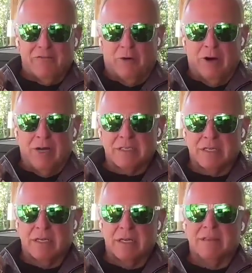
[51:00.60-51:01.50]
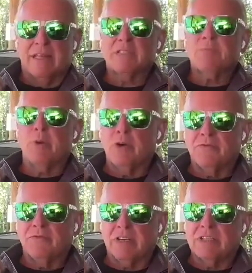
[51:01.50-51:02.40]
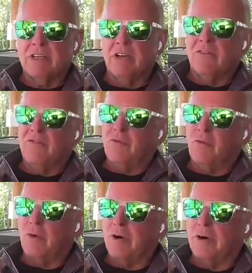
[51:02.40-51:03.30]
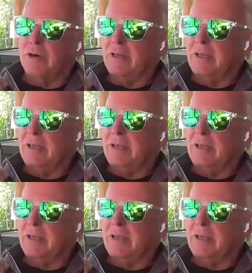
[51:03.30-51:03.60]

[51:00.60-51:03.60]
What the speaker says: for us. That's perfect for,